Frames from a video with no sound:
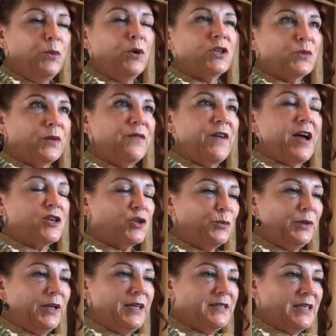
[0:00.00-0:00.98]
books with
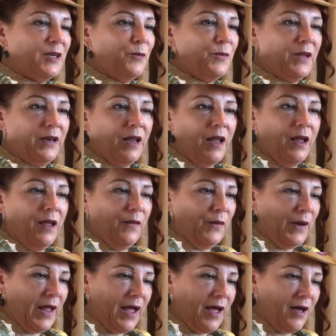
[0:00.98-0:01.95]
fashion plates in them that
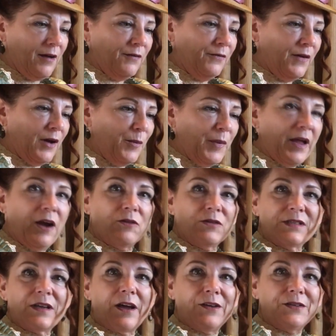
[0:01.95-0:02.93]
that have um,
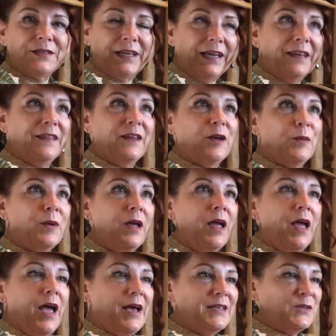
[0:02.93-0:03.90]
hairstyles in them,
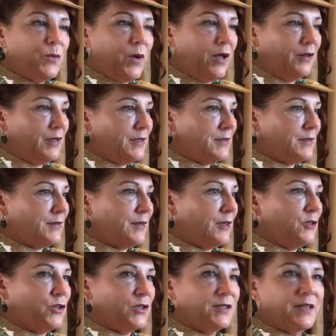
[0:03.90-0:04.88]
as well as
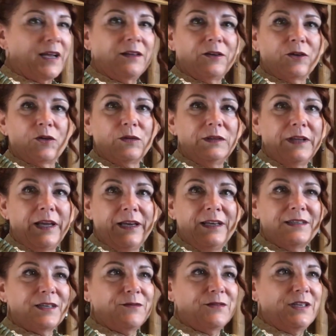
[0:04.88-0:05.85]
just like
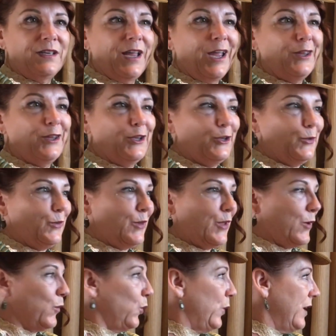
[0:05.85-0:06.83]
ladies of today that,
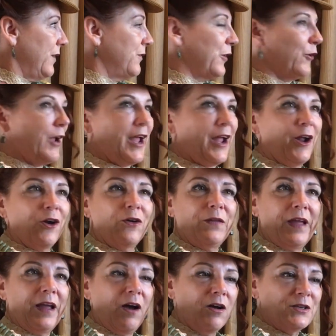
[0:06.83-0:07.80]
that weave their hair.
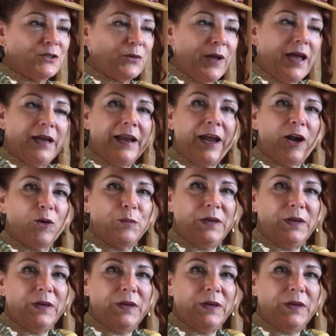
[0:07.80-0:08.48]
They also had hair